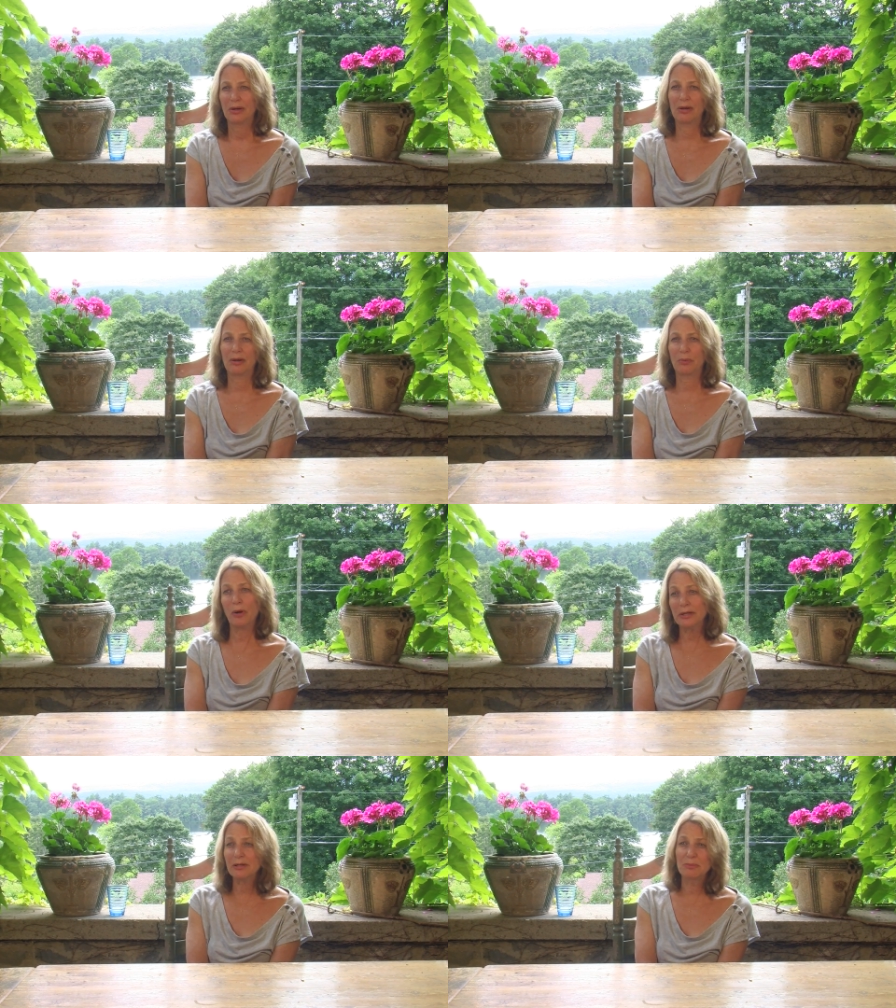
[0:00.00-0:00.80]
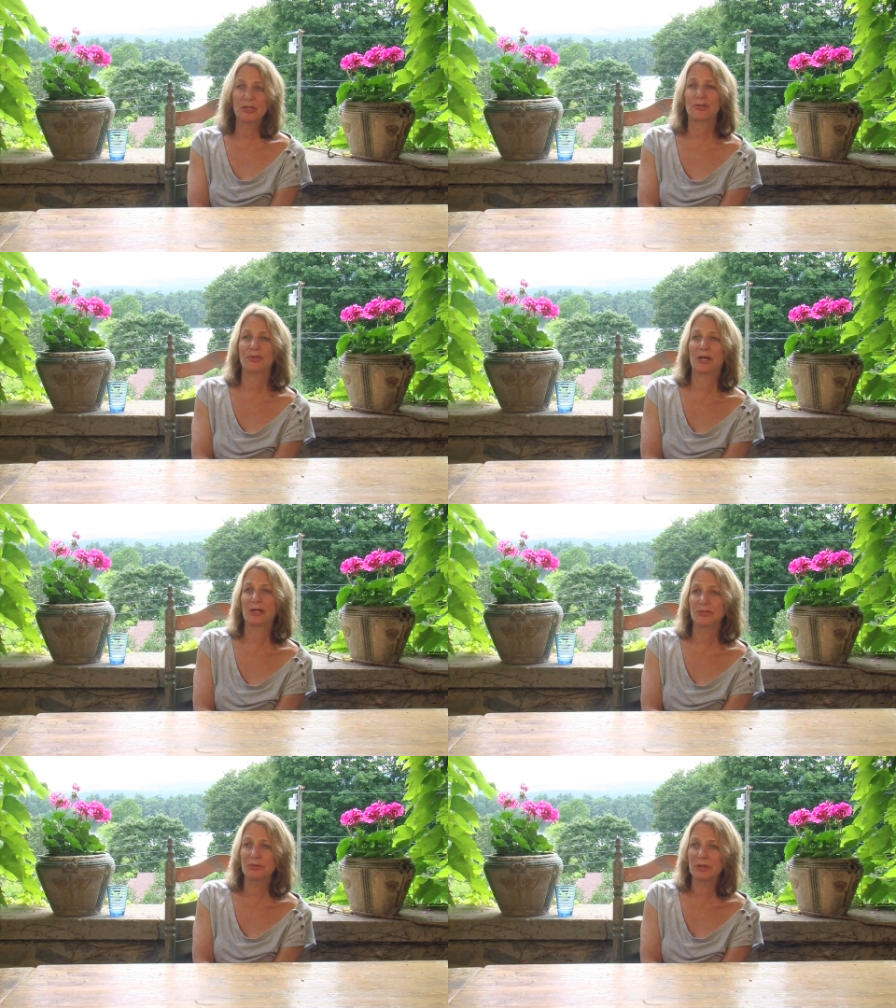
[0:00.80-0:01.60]
One commission that I
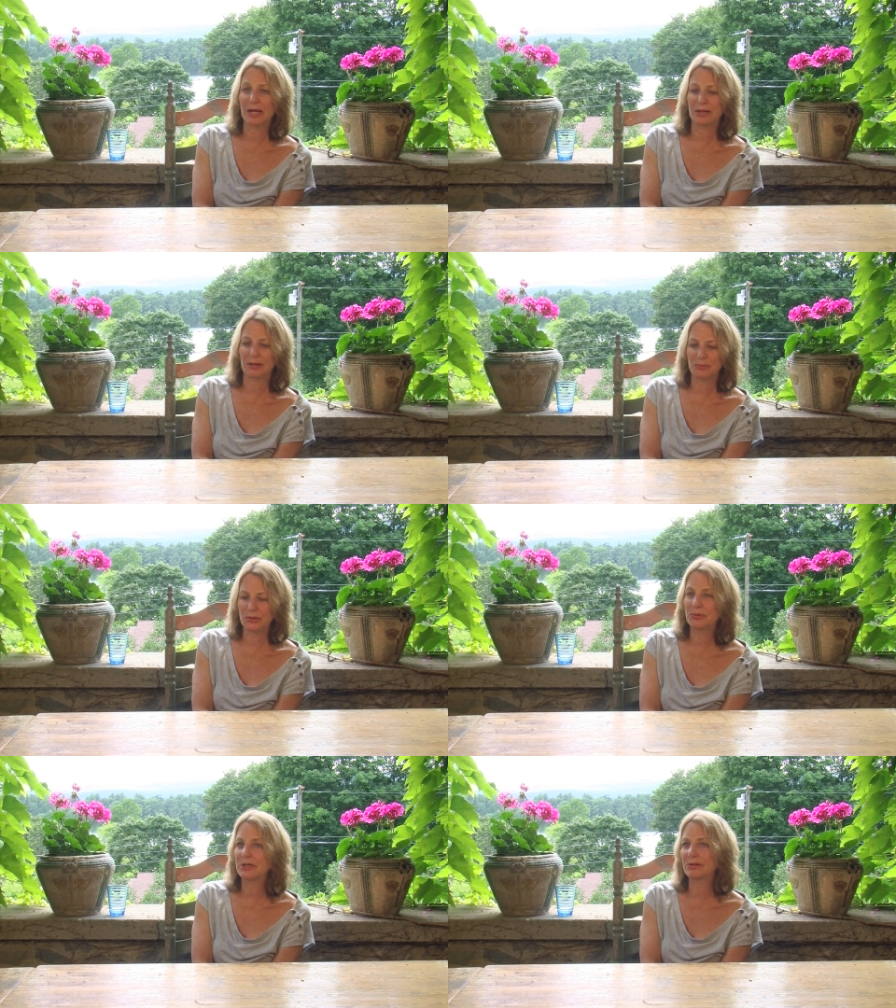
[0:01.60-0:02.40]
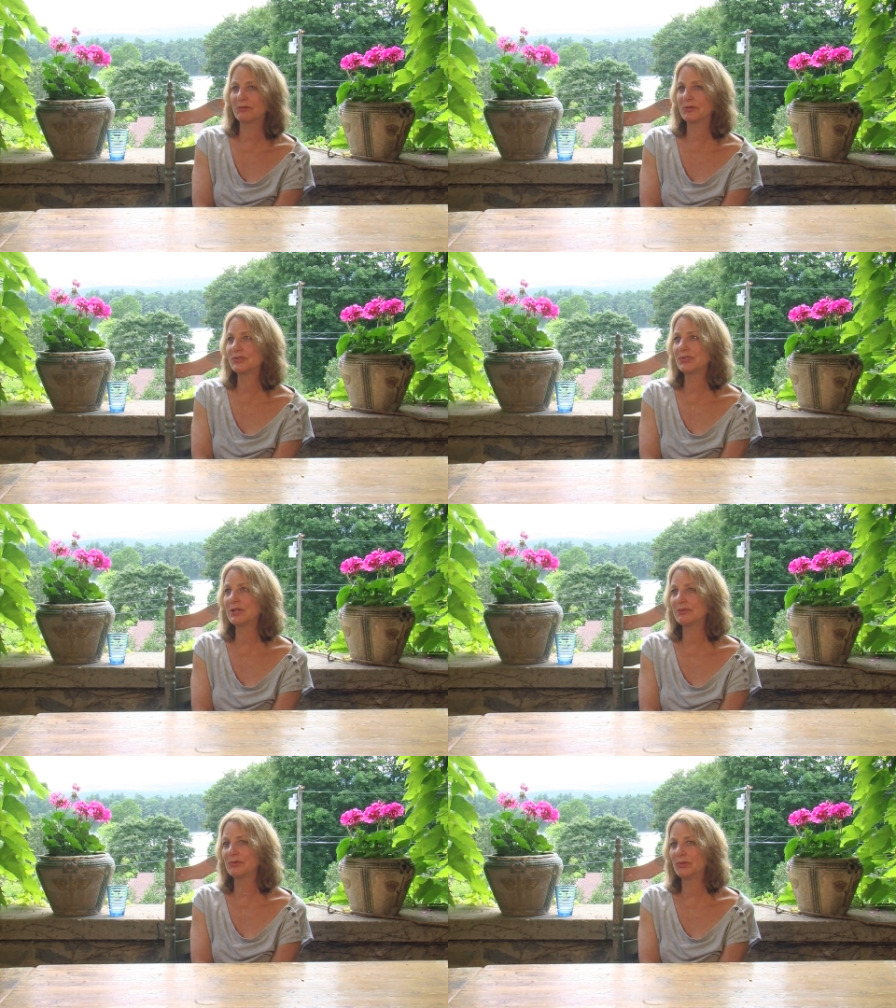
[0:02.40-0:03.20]
do like, I'm doing for the
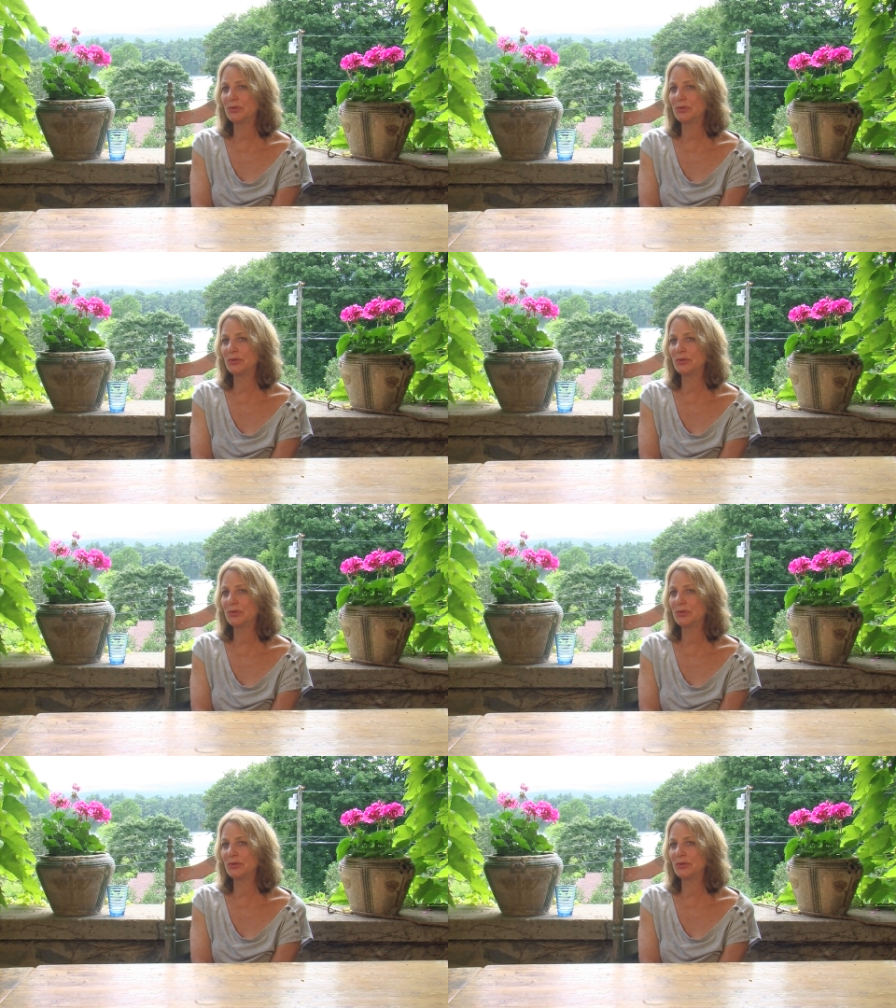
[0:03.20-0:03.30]
City of New